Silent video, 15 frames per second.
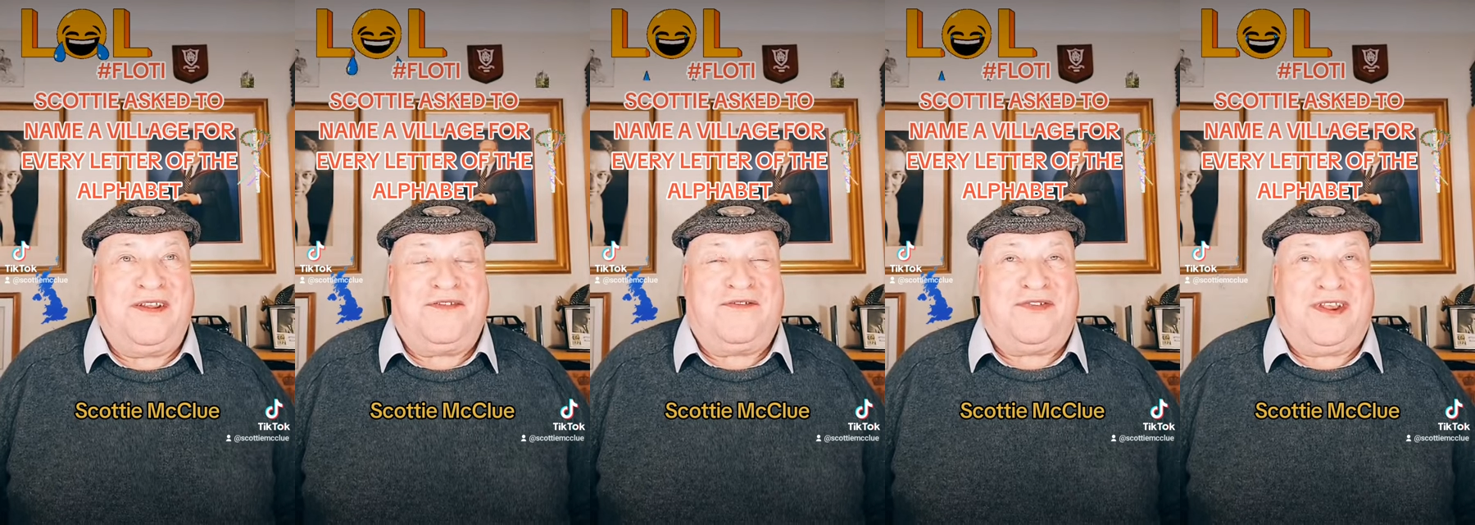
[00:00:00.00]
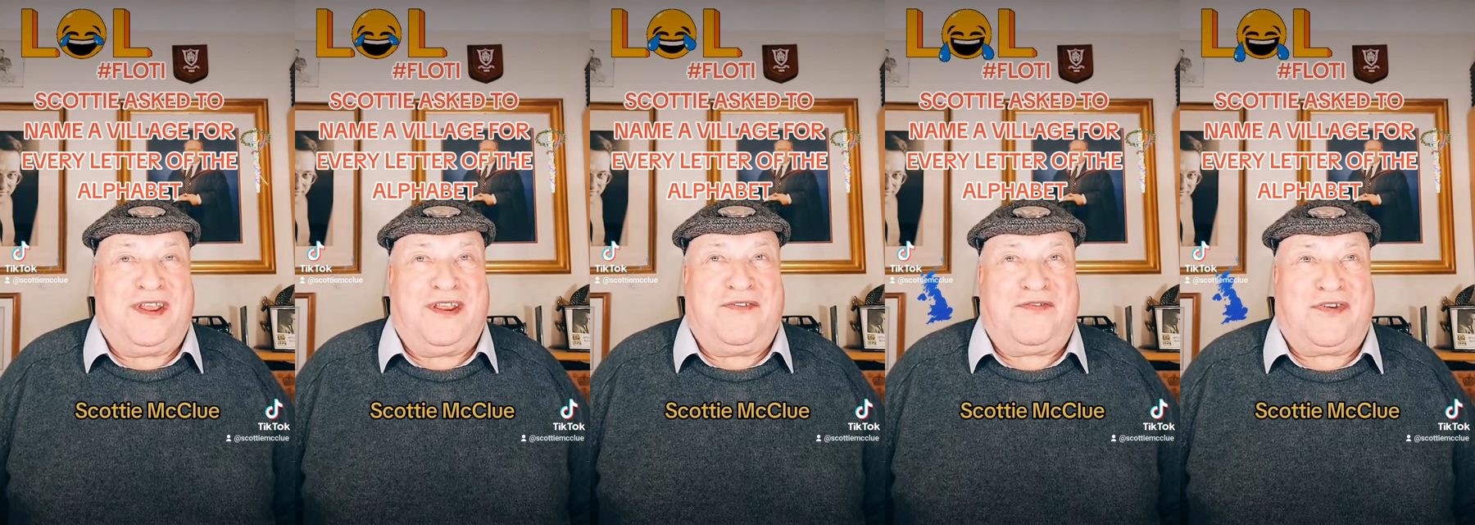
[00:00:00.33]

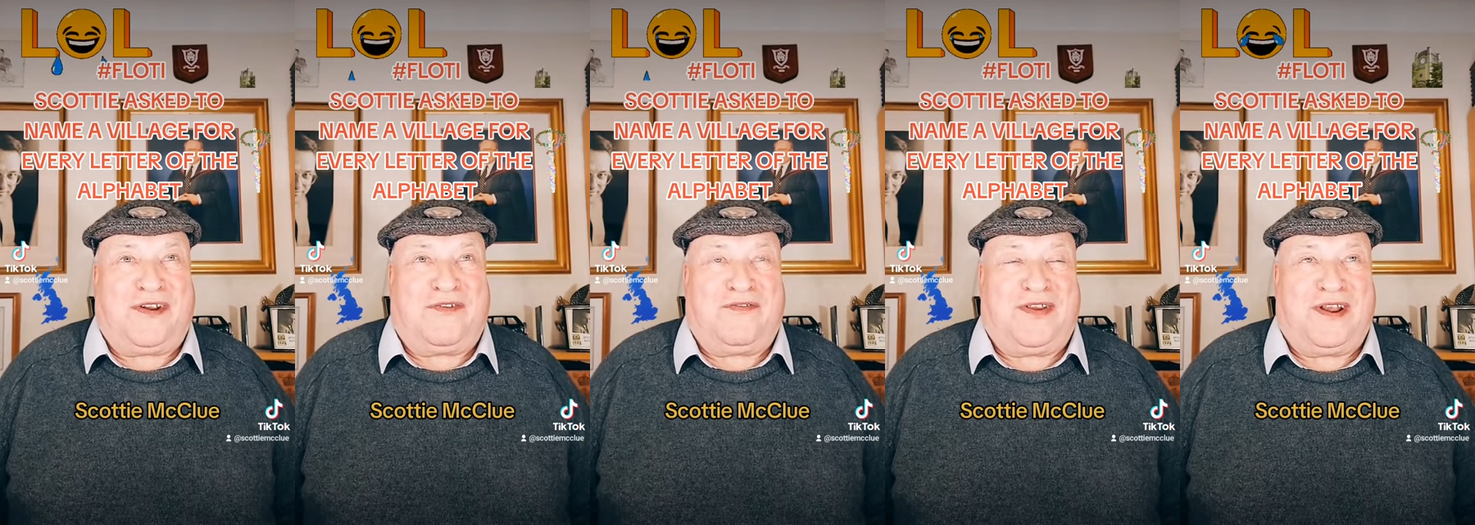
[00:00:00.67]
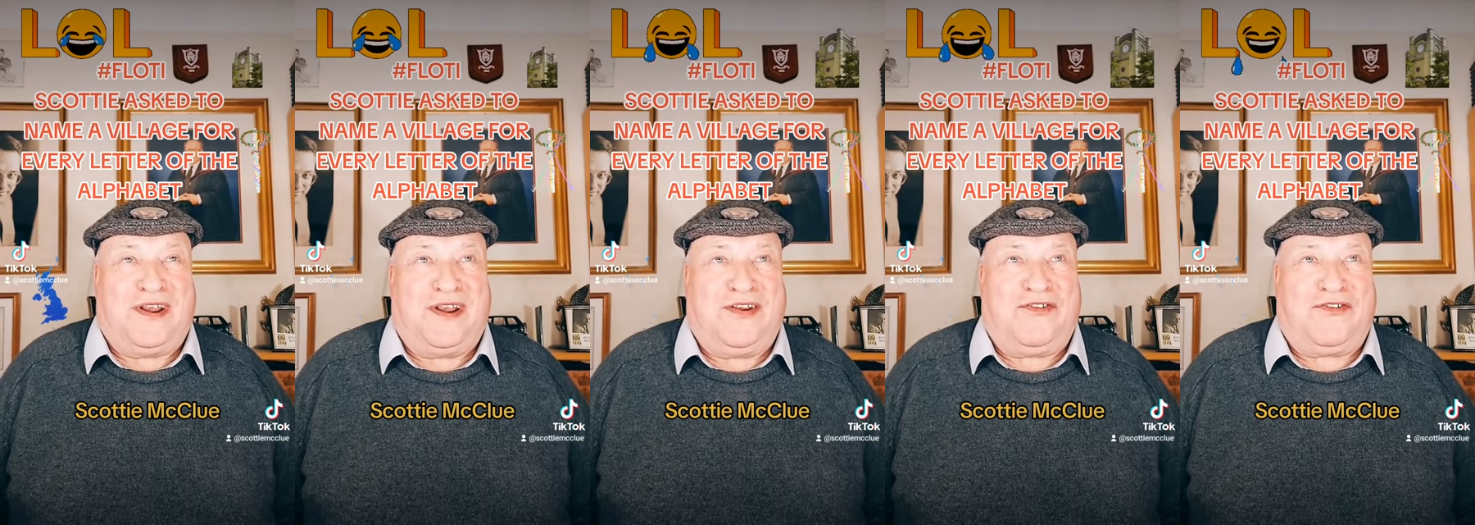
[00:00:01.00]
V for a
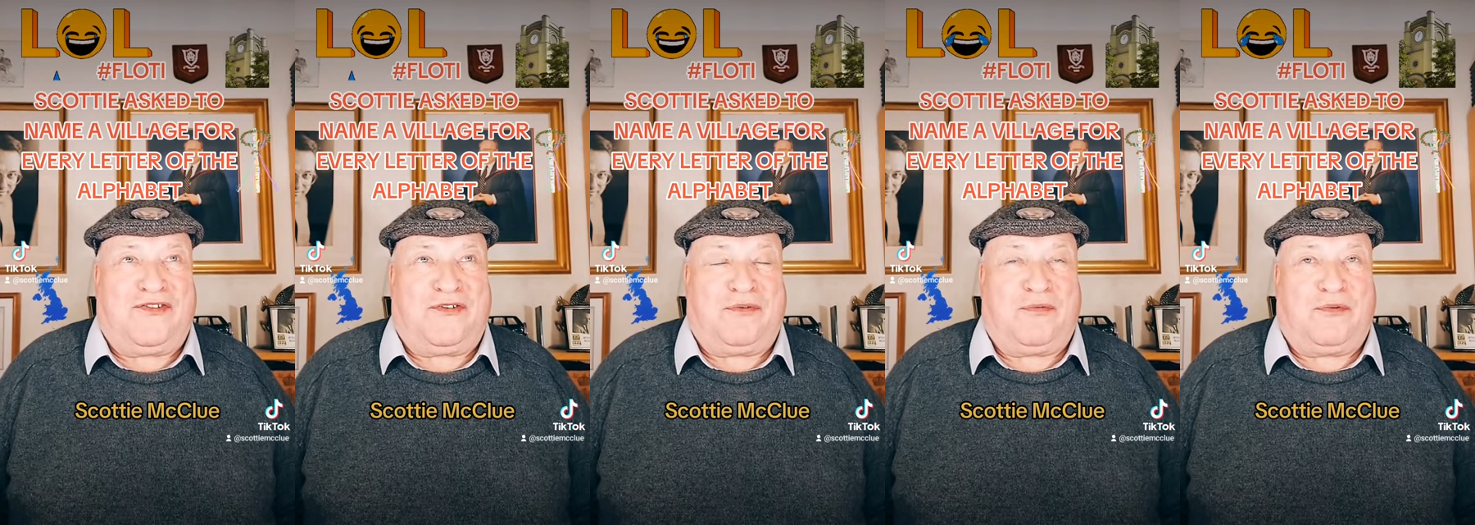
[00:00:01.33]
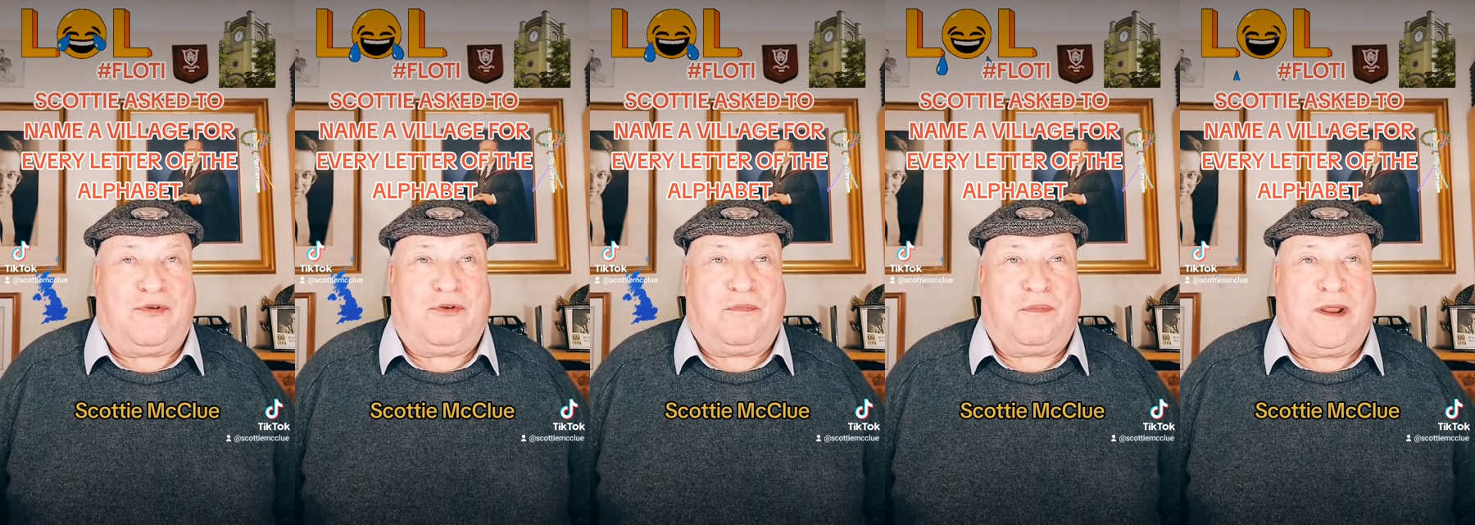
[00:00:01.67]
village
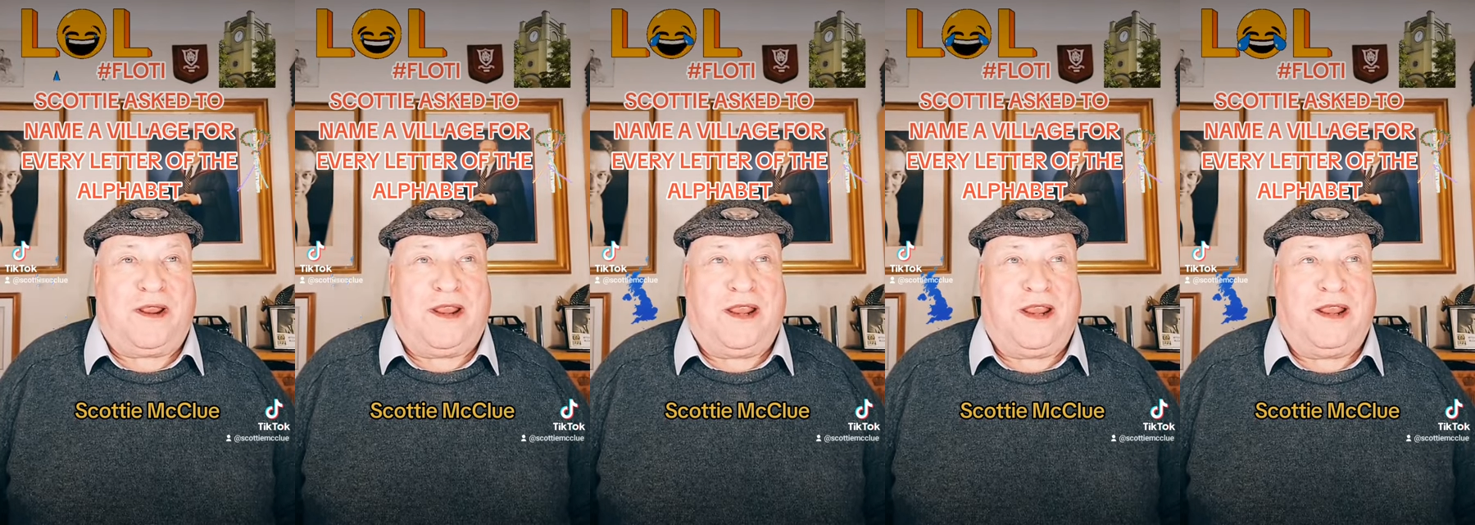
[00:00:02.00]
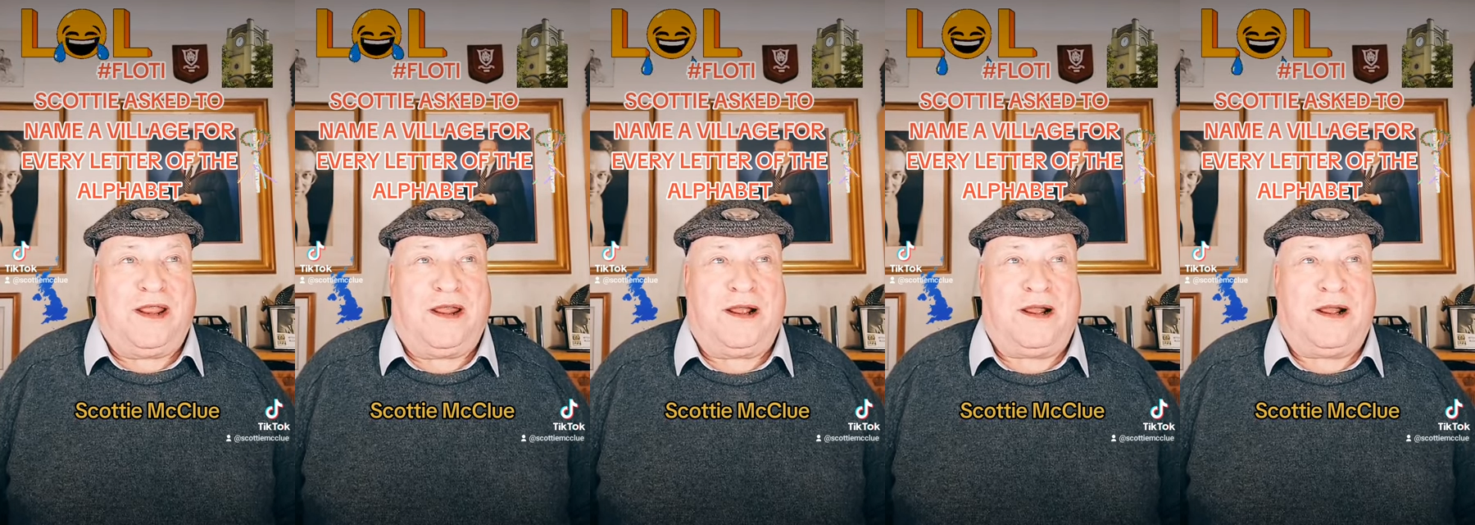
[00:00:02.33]
would be